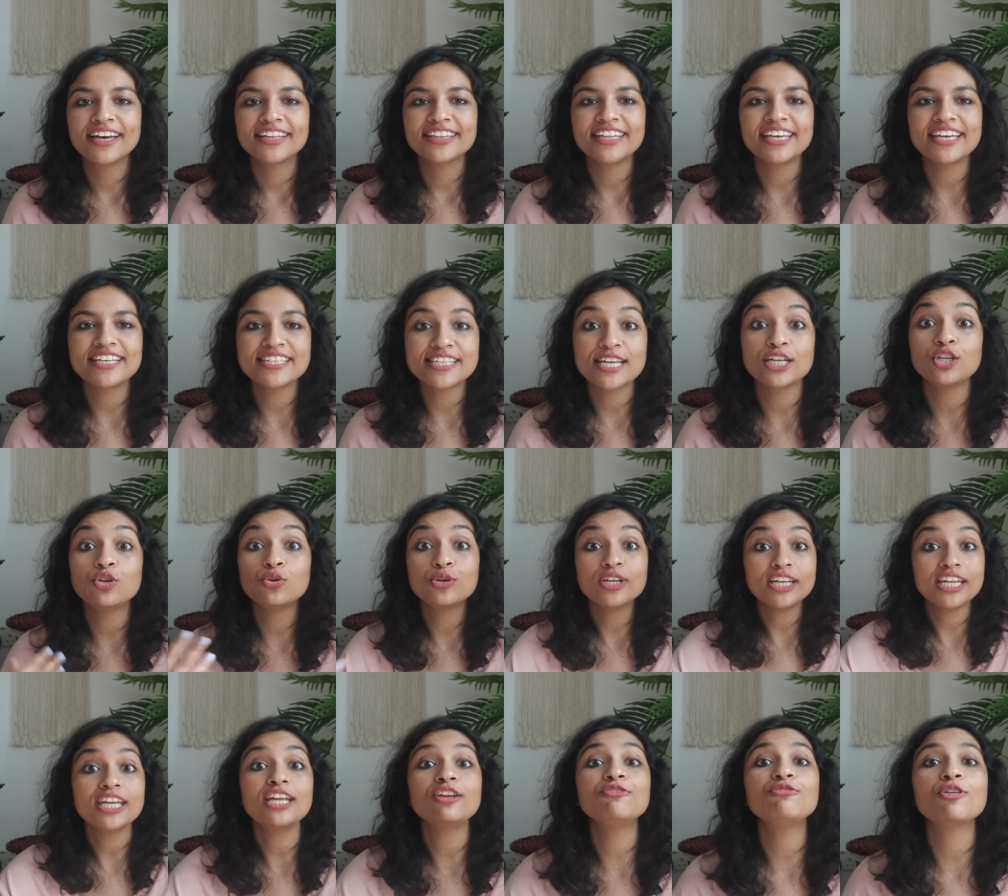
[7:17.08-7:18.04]
things that you
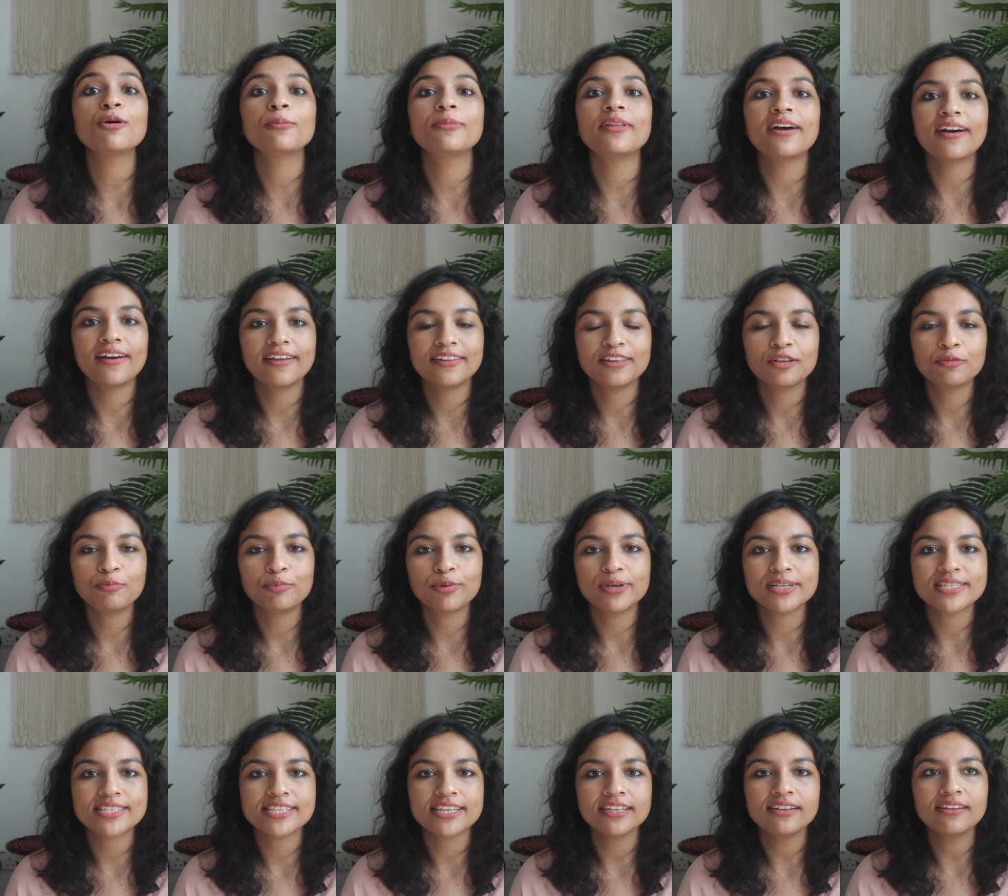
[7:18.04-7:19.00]
need from the other
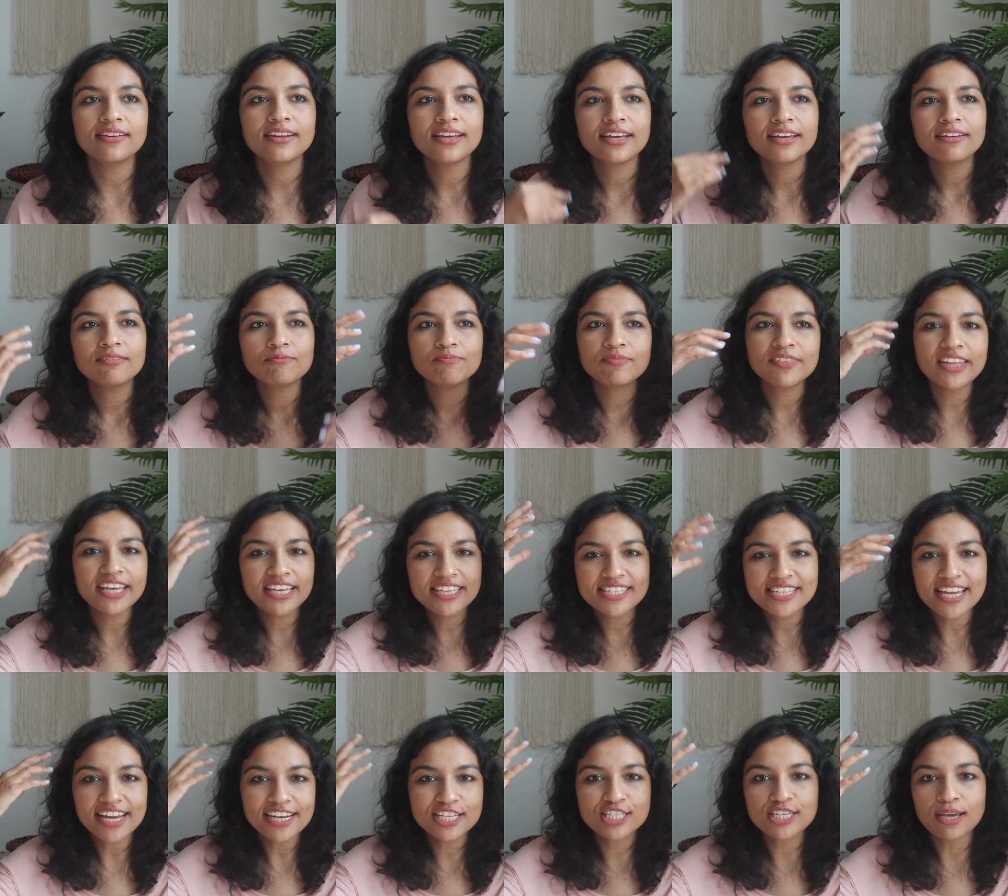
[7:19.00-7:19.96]
person, things
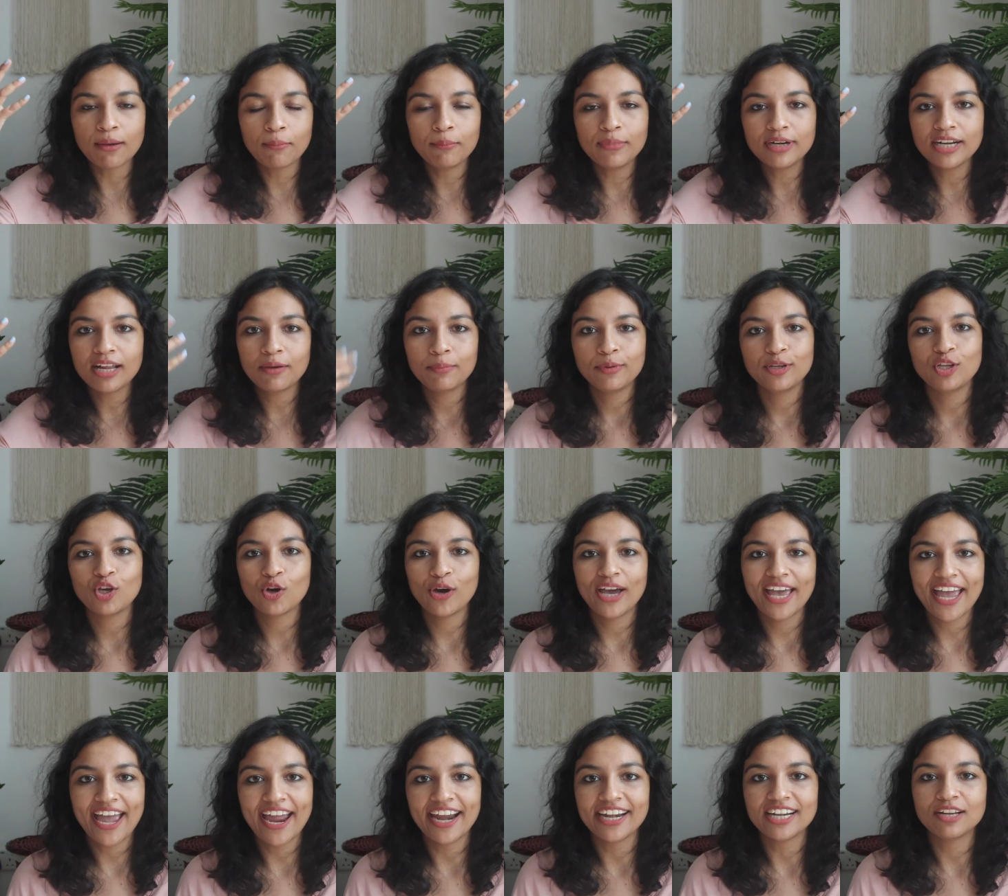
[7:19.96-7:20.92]
get jumbled up in your
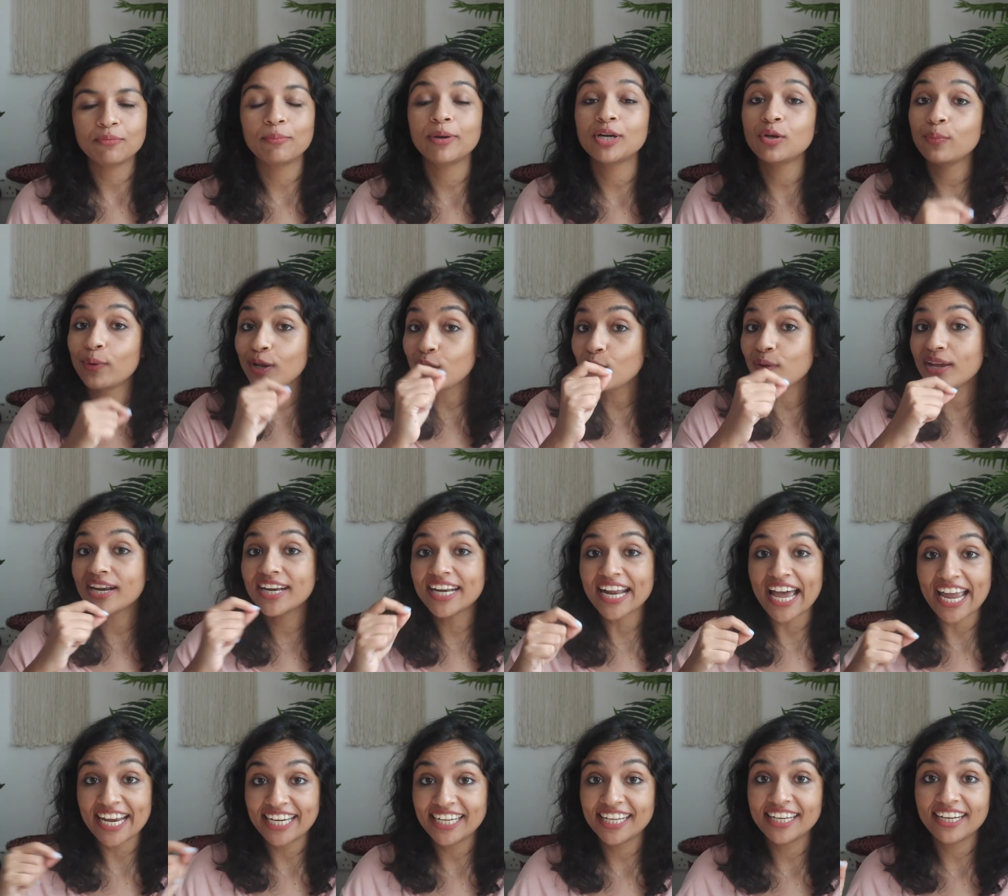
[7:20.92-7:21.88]
head. But when you are
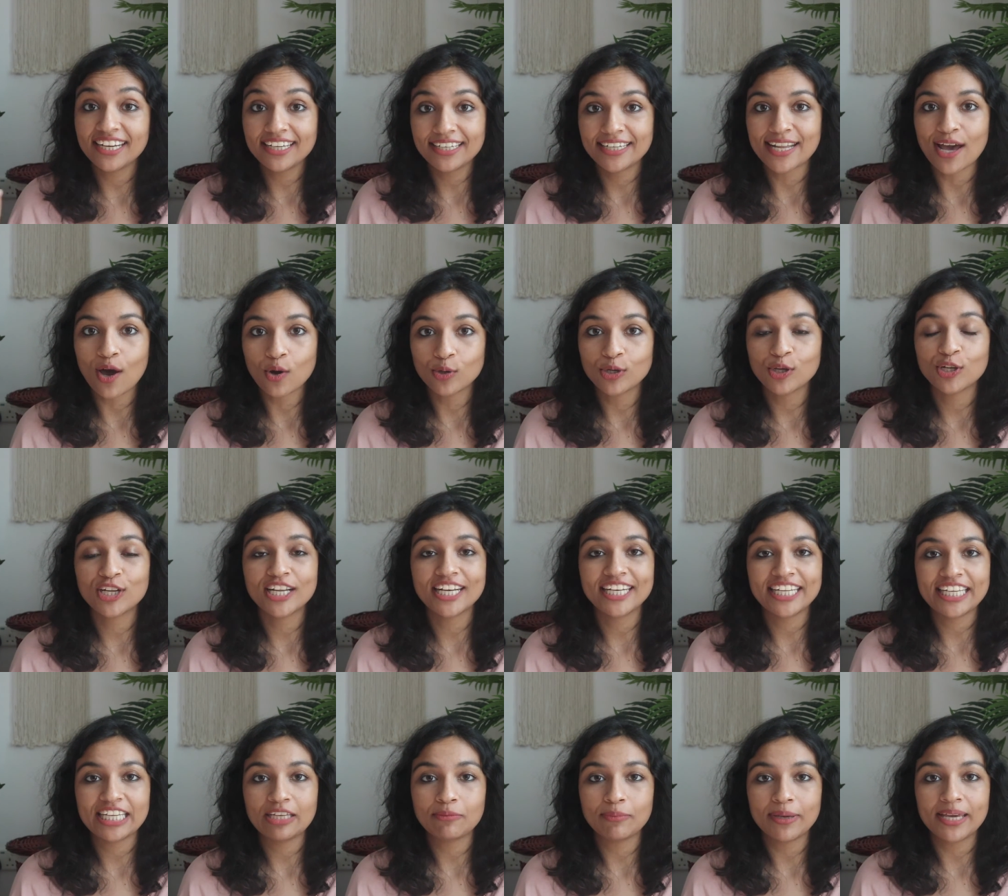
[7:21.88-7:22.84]
writing it down on an
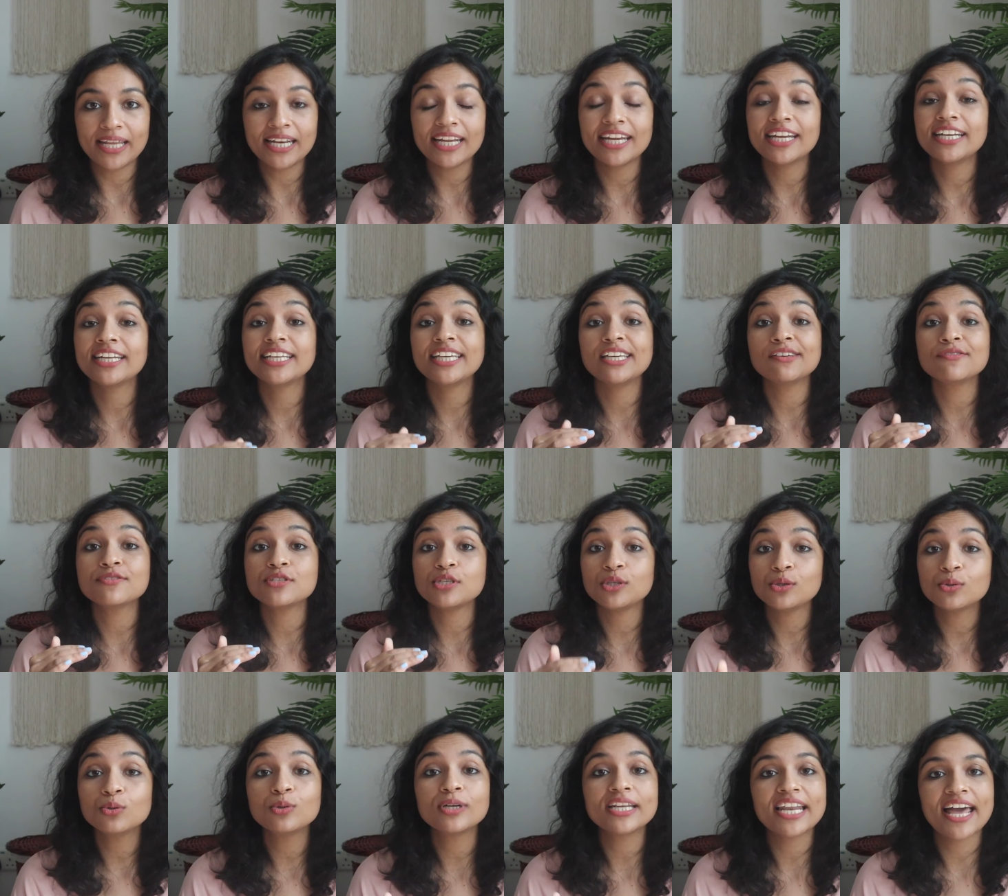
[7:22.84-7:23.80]
email, it gives
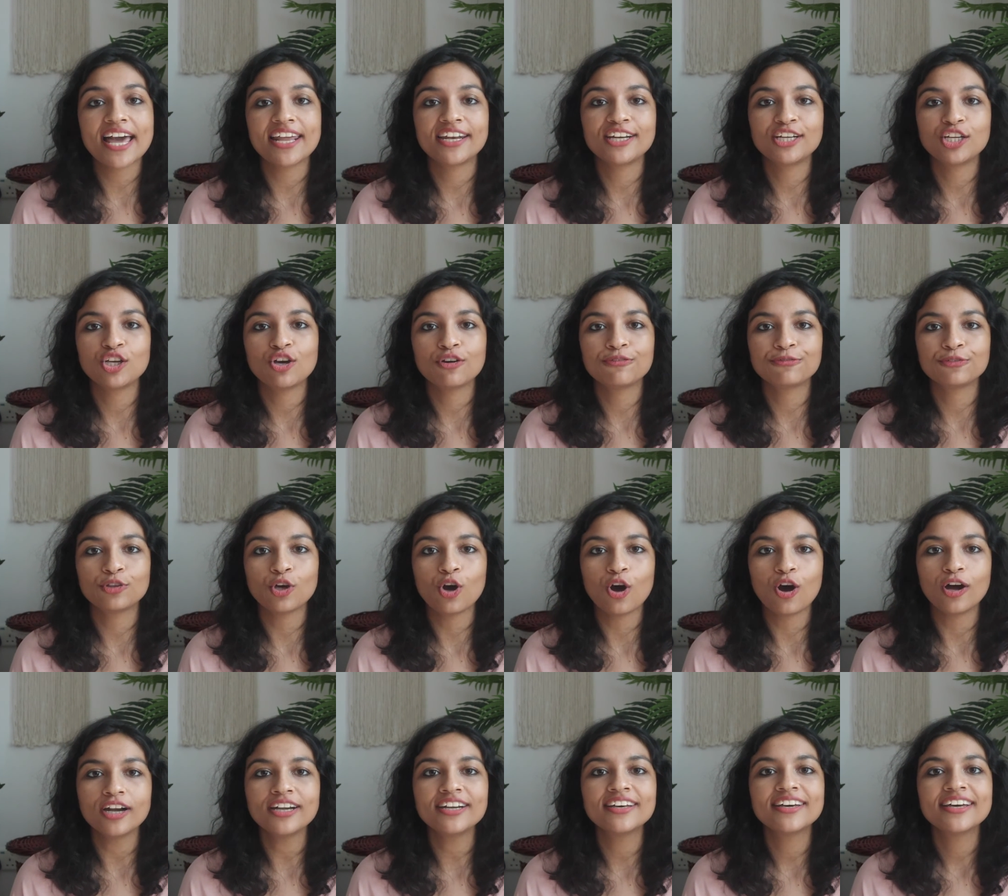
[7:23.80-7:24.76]
you clarity of
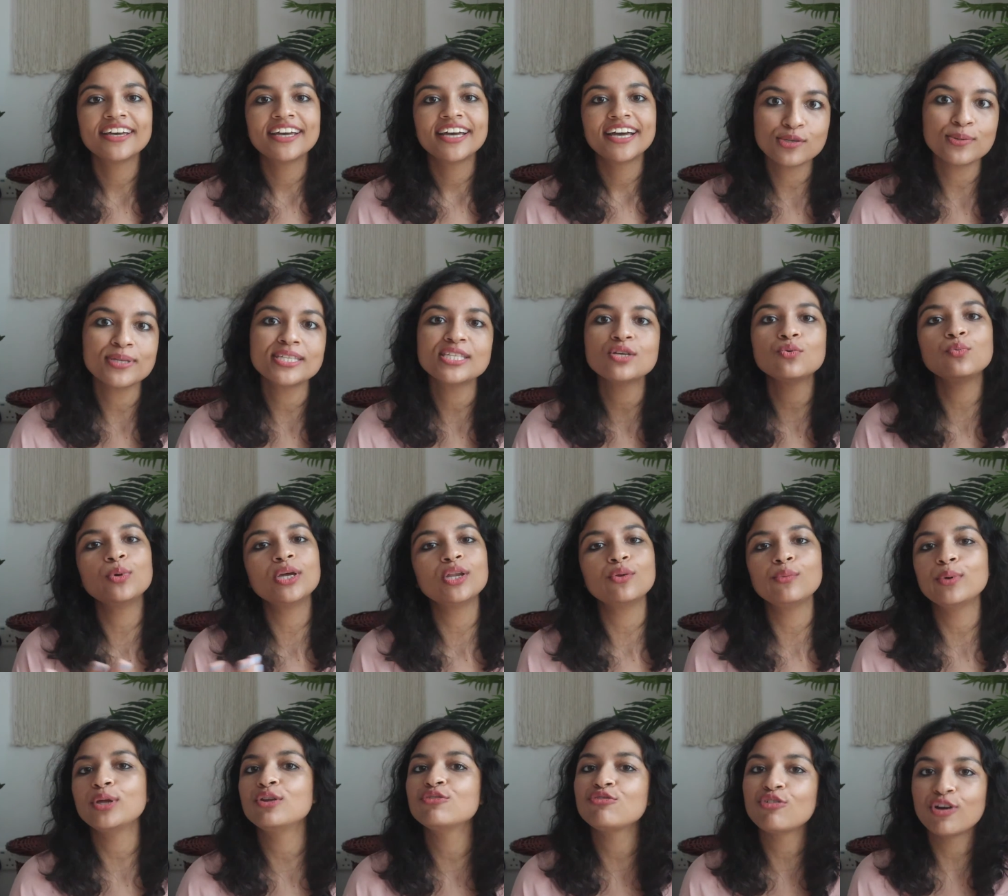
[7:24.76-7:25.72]
thought. So it's a
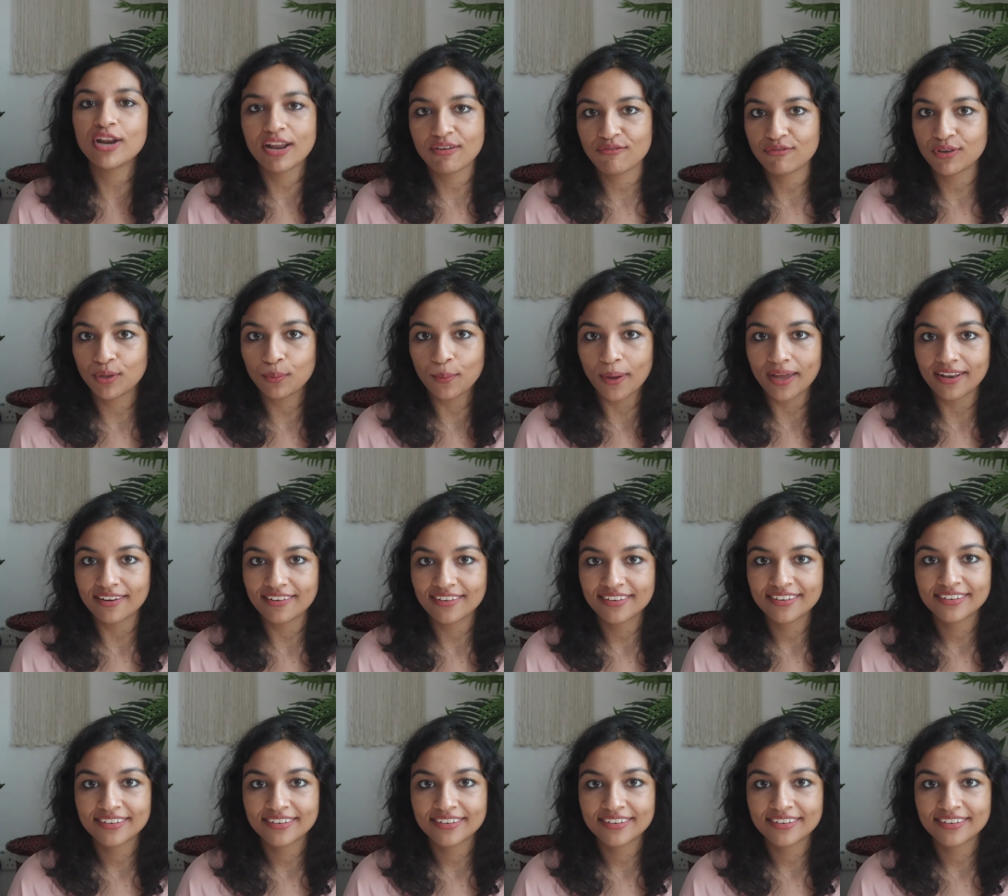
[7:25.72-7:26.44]
win-win for everyone.